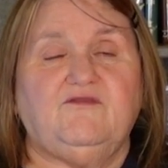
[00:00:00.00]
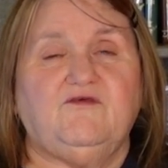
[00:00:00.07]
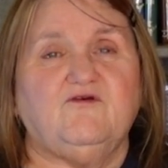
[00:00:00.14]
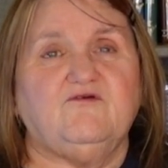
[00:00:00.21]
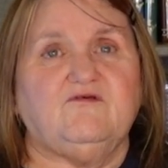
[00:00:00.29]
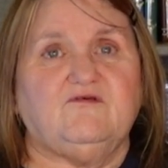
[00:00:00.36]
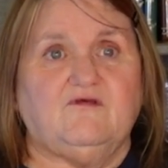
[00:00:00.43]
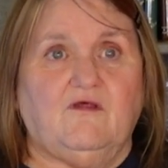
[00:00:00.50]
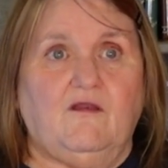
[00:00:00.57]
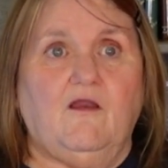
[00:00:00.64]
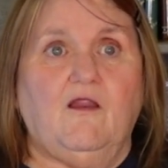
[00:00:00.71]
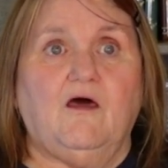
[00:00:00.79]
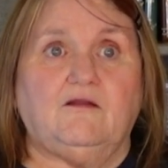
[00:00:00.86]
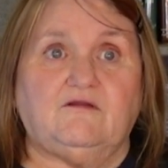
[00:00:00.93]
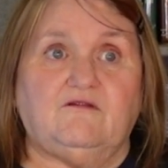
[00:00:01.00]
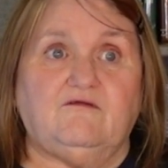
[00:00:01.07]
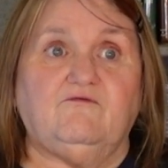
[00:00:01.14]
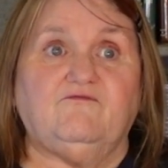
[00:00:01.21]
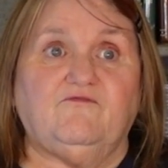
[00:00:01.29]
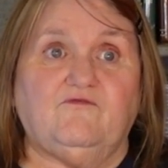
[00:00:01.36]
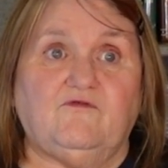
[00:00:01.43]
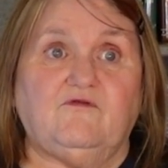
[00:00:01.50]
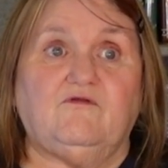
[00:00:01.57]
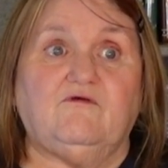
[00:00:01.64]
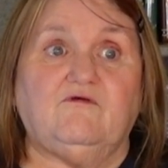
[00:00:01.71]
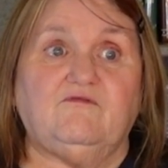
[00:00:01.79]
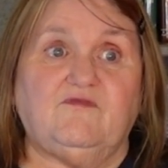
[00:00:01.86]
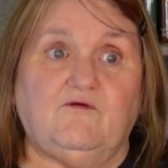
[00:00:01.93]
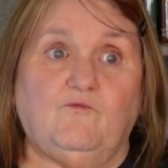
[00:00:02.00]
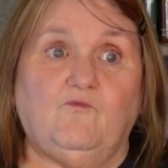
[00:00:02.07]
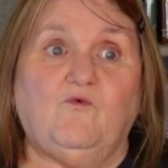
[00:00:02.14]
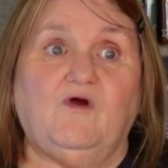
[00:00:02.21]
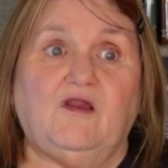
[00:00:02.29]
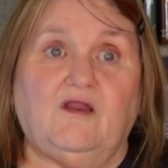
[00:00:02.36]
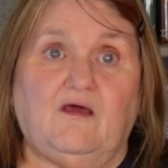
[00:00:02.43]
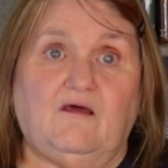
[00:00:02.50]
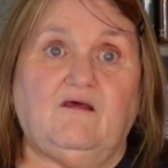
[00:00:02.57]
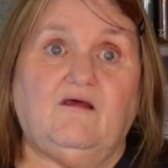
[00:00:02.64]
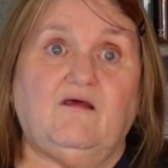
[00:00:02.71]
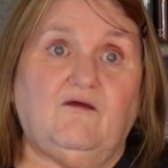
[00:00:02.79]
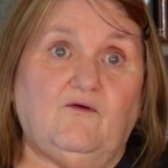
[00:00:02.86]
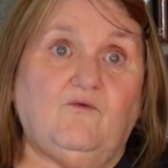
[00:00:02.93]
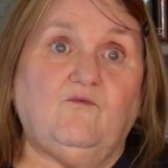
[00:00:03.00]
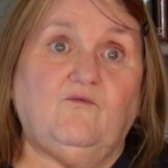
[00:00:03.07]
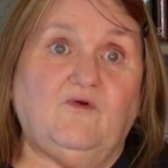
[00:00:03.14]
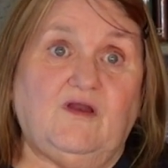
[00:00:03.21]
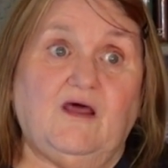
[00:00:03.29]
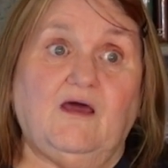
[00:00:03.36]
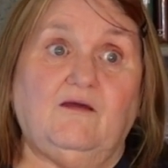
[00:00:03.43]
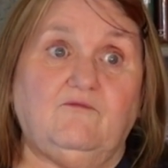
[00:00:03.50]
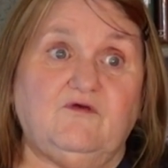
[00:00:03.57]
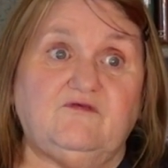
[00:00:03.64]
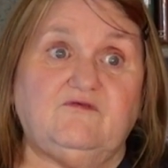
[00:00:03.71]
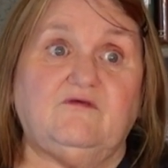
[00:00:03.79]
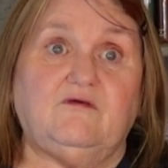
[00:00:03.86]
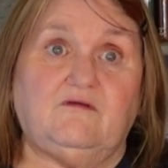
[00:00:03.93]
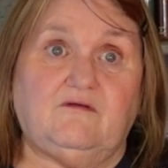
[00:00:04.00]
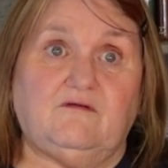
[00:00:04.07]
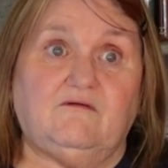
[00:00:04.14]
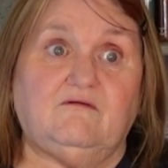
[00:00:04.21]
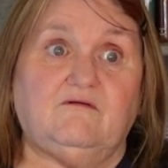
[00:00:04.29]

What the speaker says: there is a lot different than what when I was in.